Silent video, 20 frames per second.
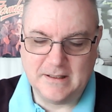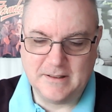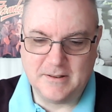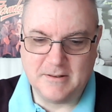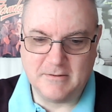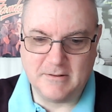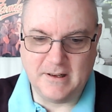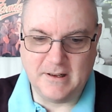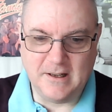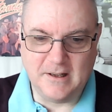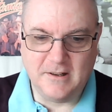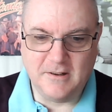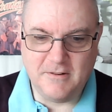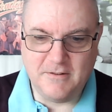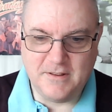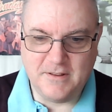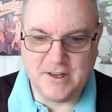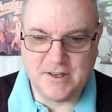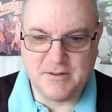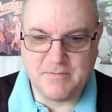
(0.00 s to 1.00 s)
to
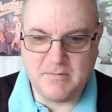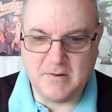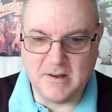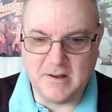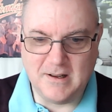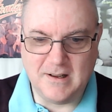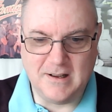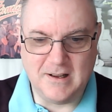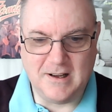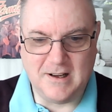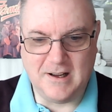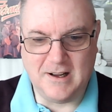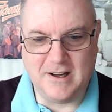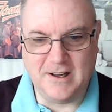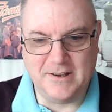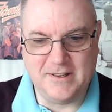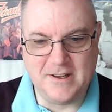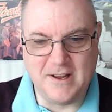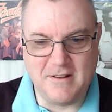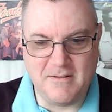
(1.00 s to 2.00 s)
include this, but
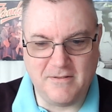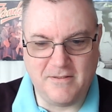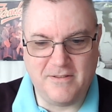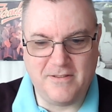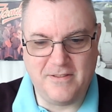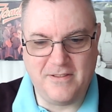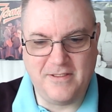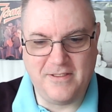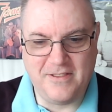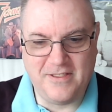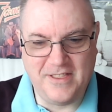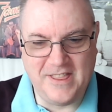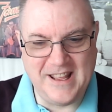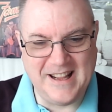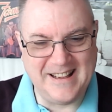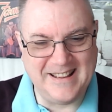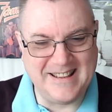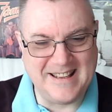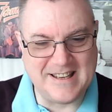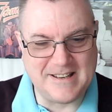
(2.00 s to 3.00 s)
I don't
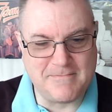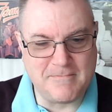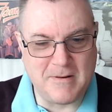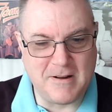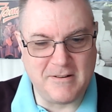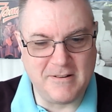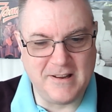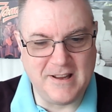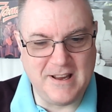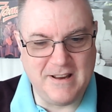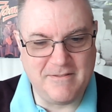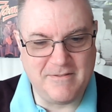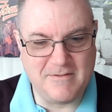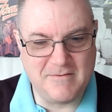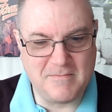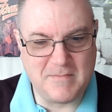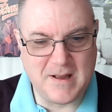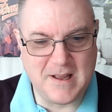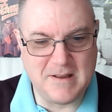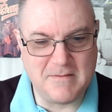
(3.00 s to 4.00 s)
think this might
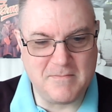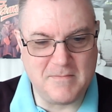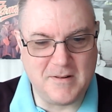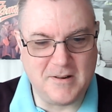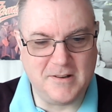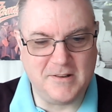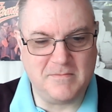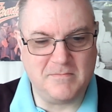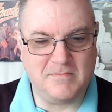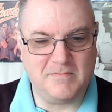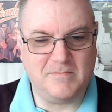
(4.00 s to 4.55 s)
even make my